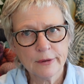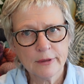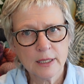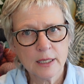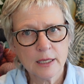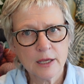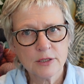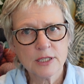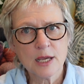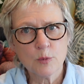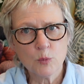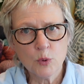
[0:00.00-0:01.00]
thing, and
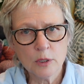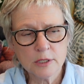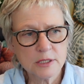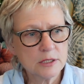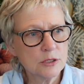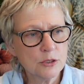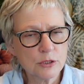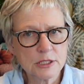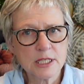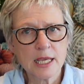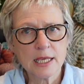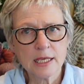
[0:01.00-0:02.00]
that was not
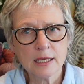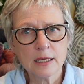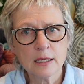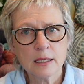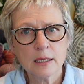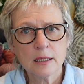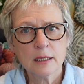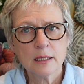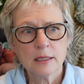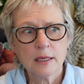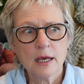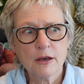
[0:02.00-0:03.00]
taking
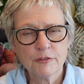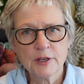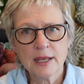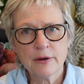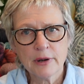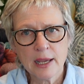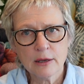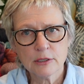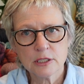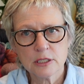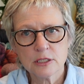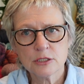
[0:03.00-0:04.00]
half an hour
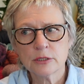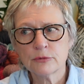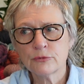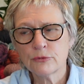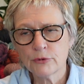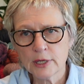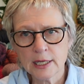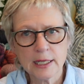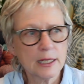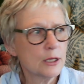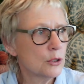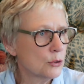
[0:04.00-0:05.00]
out to
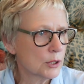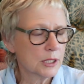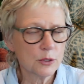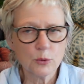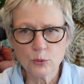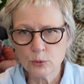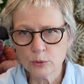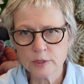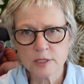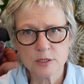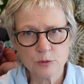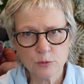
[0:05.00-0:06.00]
really look at all the
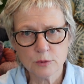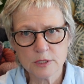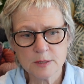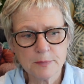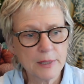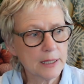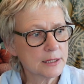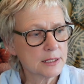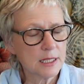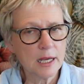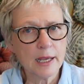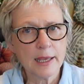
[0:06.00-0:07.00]
stalls. But
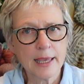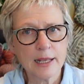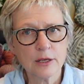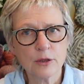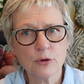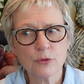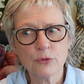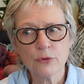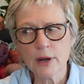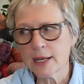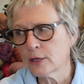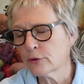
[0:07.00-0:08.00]
I had a
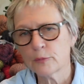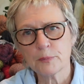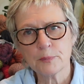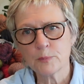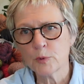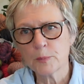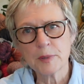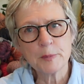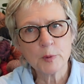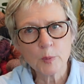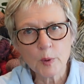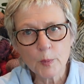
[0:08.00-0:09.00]
great look at what
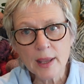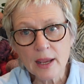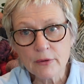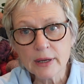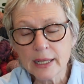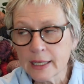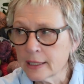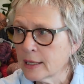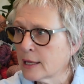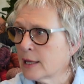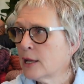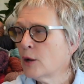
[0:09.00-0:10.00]
people were wearing,
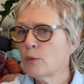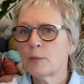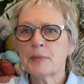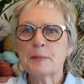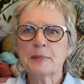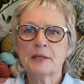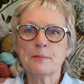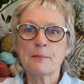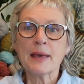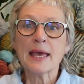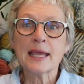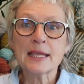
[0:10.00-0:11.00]
what people had
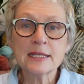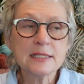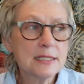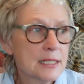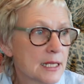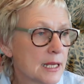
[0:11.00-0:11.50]
made.